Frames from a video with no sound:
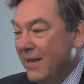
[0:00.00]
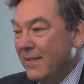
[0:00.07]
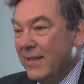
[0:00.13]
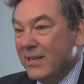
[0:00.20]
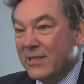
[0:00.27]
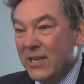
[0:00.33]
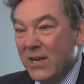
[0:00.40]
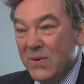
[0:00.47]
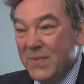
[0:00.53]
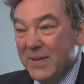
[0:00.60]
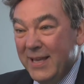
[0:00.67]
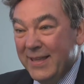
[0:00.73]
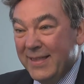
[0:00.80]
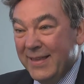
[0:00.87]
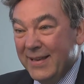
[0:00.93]
There's so
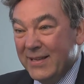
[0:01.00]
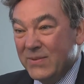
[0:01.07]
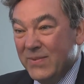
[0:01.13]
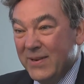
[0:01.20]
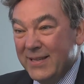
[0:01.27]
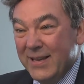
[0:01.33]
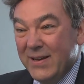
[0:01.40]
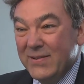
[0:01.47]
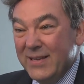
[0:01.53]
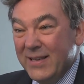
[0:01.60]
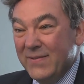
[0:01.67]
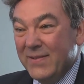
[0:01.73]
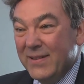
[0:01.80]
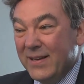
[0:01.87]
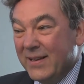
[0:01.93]
many things we don't
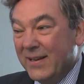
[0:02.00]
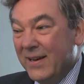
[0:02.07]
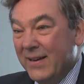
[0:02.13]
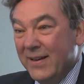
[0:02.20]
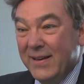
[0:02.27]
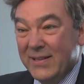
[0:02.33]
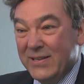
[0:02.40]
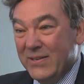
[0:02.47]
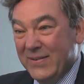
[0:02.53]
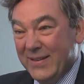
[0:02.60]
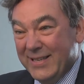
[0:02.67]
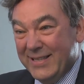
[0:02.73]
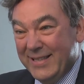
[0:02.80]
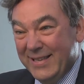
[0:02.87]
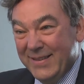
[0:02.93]
even occur to
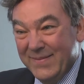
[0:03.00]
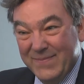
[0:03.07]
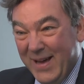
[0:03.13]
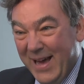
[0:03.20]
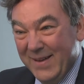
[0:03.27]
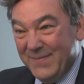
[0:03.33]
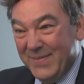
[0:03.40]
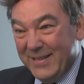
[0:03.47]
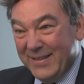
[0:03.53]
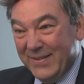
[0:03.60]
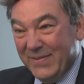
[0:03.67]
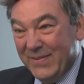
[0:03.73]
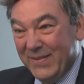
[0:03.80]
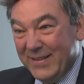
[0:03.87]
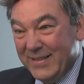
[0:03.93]
us that it might be
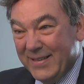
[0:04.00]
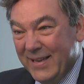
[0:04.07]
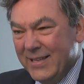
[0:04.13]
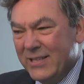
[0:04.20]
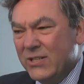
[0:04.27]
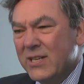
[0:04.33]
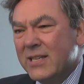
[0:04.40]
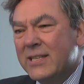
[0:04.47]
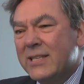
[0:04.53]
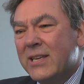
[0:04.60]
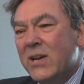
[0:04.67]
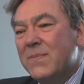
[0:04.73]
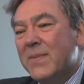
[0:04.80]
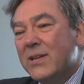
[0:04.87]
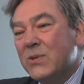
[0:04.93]
different. It's just
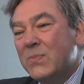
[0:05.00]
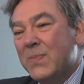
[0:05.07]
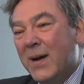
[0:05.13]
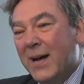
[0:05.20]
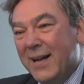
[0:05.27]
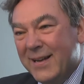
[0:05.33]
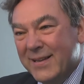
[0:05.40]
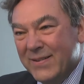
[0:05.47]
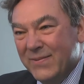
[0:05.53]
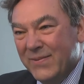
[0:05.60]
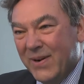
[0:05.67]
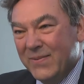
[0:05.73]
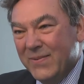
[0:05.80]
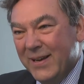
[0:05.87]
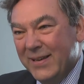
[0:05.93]
so much part of
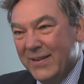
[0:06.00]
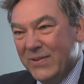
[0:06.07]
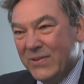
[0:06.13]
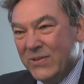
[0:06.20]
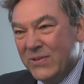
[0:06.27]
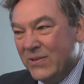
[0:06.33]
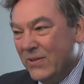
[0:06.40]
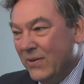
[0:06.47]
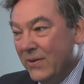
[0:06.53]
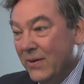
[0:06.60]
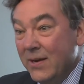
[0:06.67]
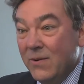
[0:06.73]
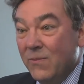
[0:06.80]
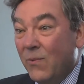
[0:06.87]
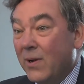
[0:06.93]
what we're used to.
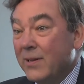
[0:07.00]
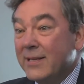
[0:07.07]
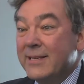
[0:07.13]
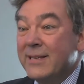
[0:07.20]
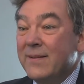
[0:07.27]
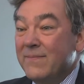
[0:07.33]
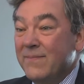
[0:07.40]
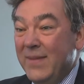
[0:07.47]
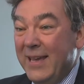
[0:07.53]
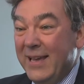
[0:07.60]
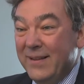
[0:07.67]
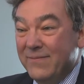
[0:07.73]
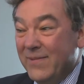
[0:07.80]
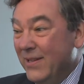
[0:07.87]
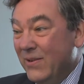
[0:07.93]
What does it
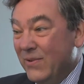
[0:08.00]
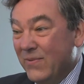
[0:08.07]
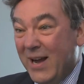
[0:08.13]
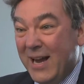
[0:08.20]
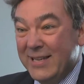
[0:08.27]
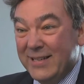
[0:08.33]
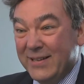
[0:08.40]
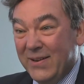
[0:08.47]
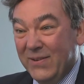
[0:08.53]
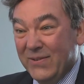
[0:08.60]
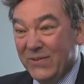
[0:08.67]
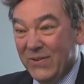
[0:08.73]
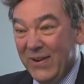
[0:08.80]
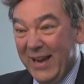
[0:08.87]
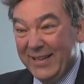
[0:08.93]
mean when you write a
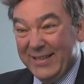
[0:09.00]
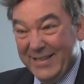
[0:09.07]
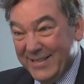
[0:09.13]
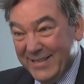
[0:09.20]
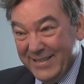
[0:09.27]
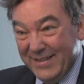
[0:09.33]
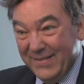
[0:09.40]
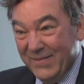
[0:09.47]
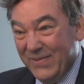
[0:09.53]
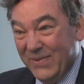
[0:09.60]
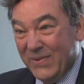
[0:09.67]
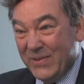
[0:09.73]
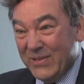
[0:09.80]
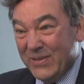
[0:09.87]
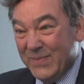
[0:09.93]
contract? Is it
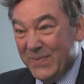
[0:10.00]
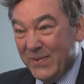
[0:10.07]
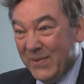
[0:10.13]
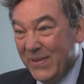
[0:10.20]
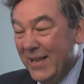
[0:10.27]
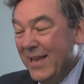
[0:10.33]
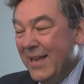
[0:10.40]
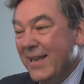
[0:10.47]
enforceable?